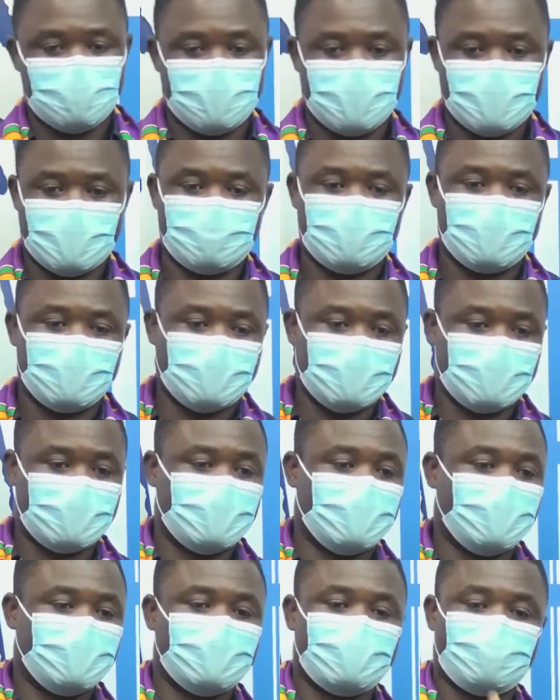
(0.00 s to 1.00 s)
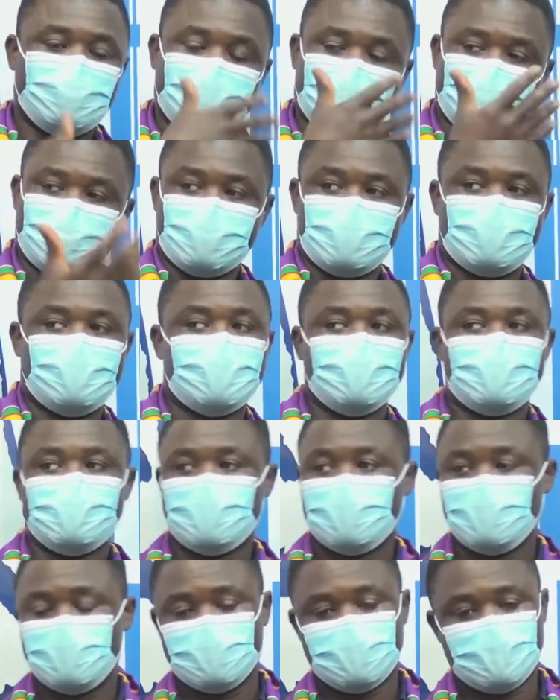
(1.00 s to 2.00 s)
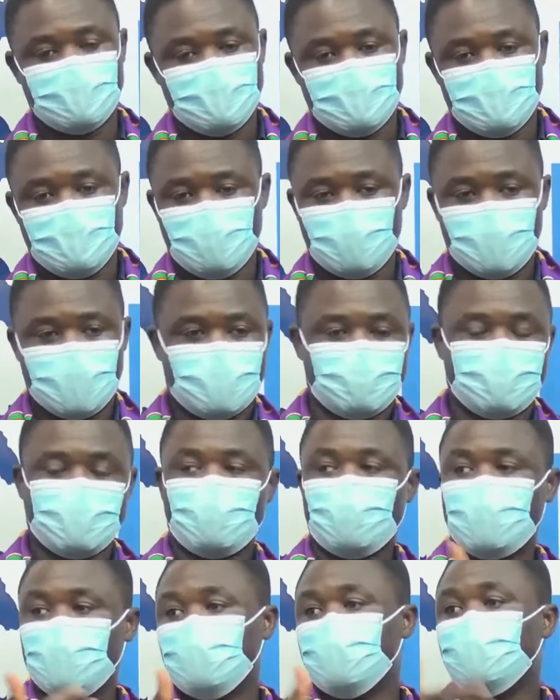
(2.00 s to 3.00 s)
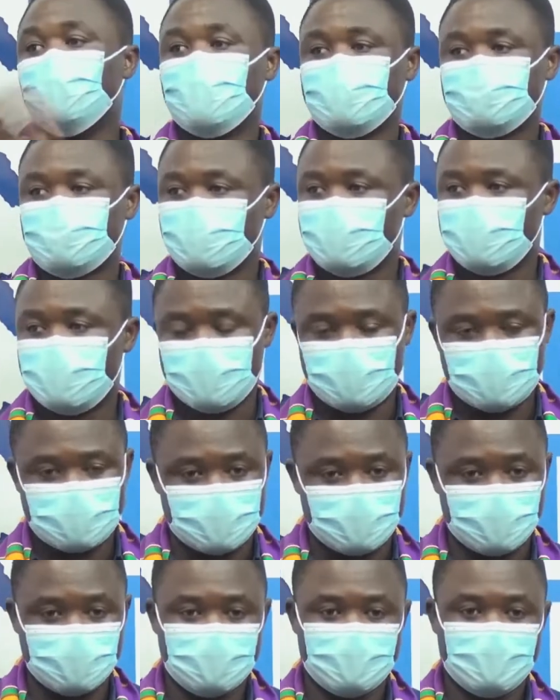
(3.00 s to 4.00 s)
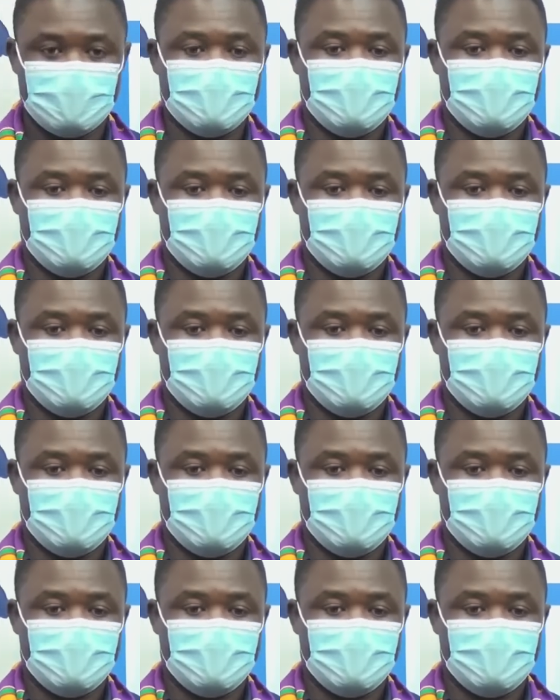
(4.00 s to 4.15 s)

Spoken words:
we have the Ghana Adamwe Association, we have the Kwewu Association,